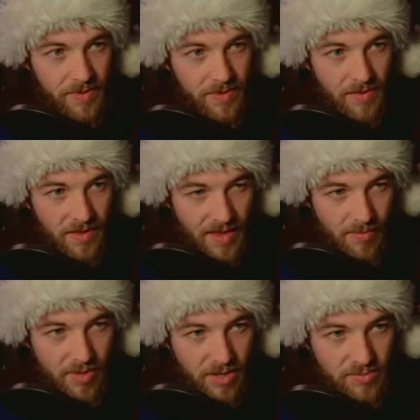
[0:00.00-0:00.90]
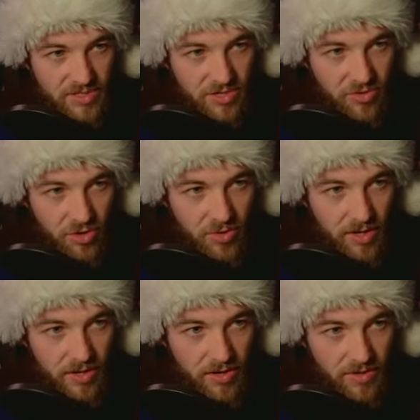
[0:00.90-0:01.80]
then that becomes 0,
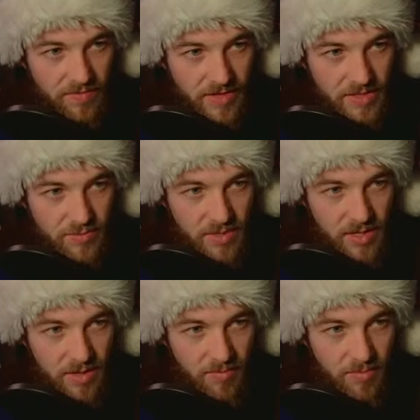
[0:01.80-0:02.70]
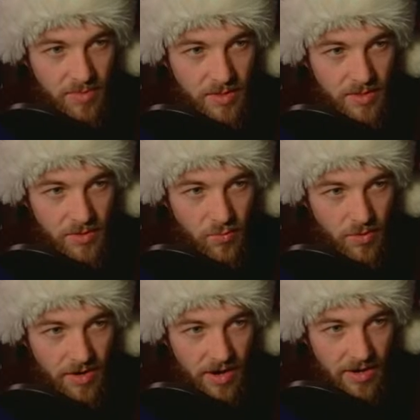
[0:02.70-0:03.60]
and all of these become
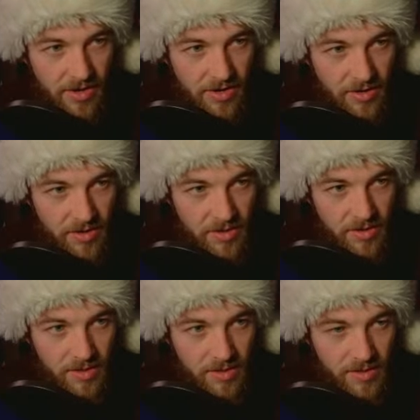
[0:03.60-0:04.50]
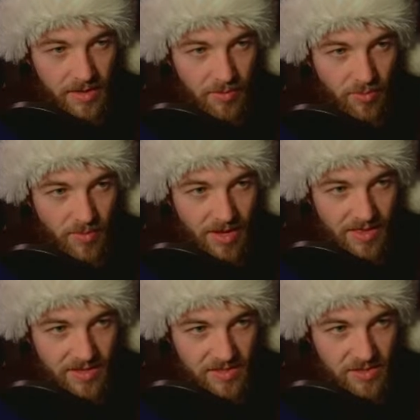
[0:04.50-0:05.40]
1 higher. That would make
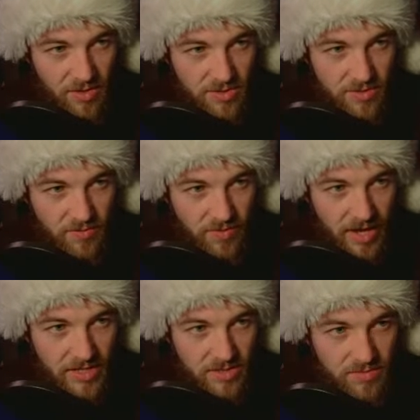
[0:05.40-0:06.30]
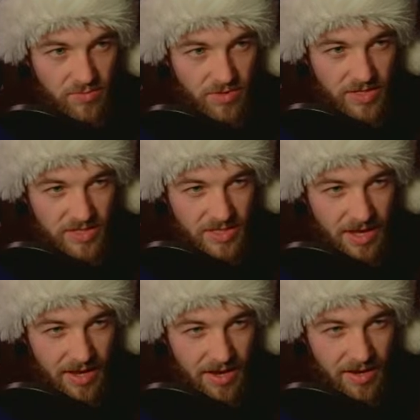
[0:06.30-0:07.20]
this also flash. Would this
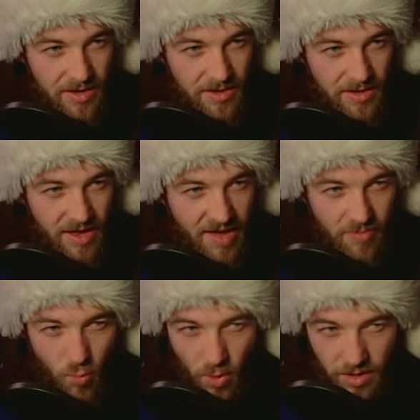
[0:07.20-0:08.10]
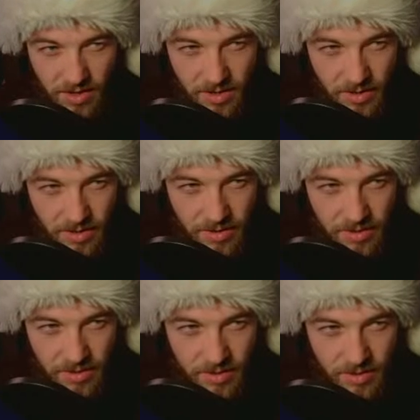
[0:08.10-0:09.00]
then have a 1?
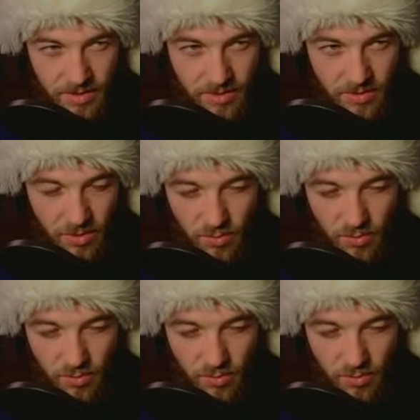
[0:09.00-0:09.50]
Or